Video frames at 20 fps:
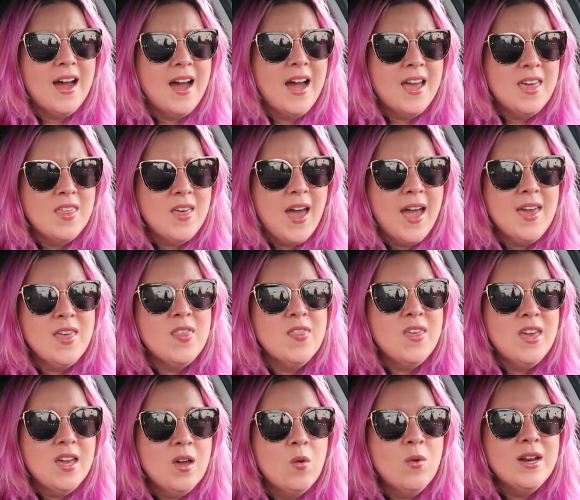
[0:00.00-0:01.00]
I, I
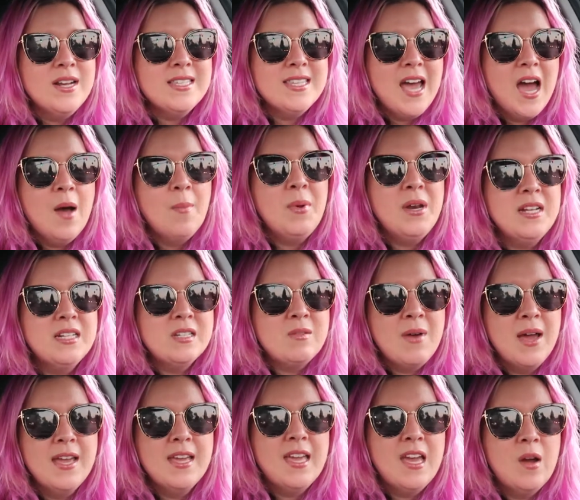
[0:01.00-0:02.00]
think what is happening to
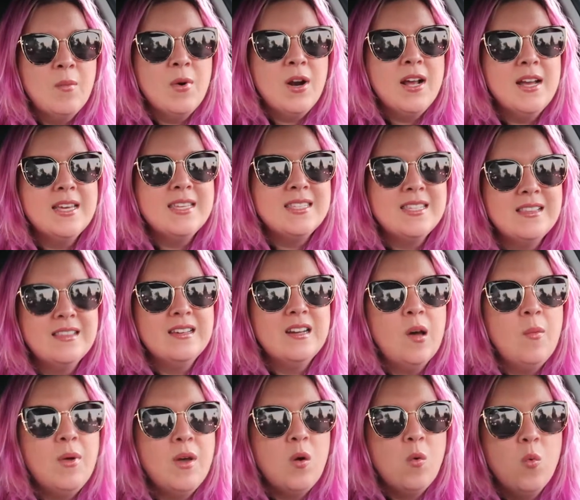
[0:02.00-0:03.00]
my camera is a
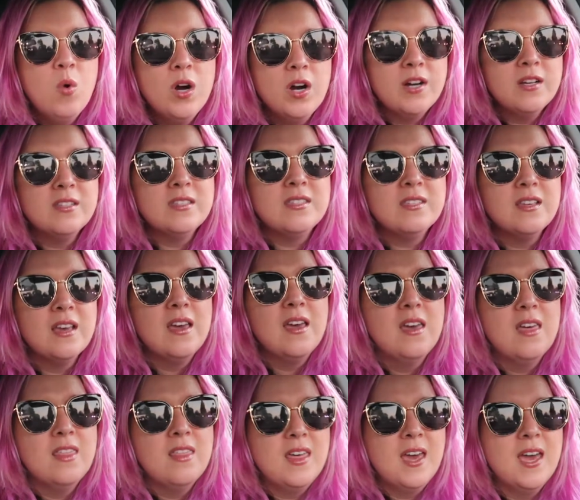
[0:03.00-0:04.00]
little bit worse
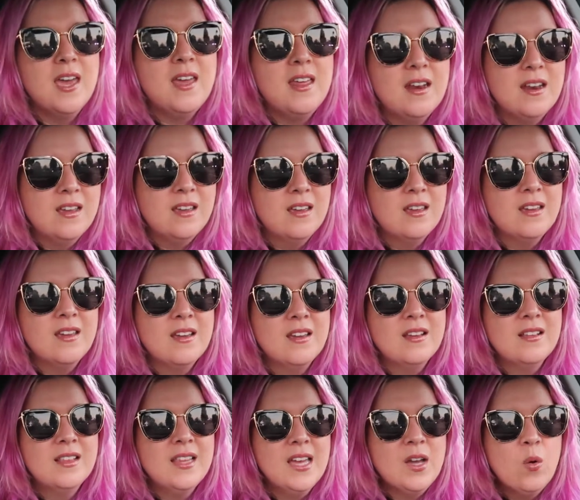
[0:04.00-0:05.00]

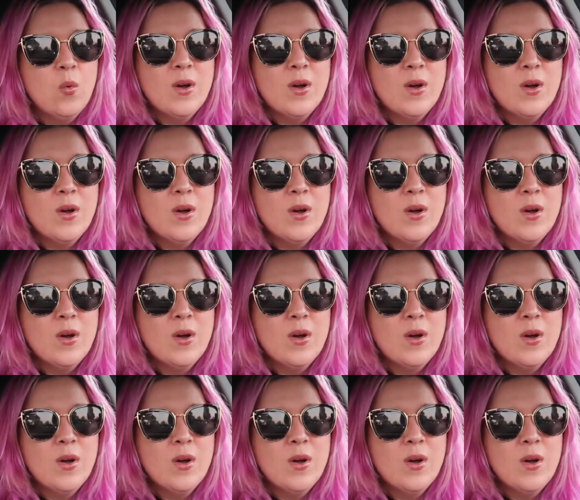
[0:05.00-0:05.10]
than like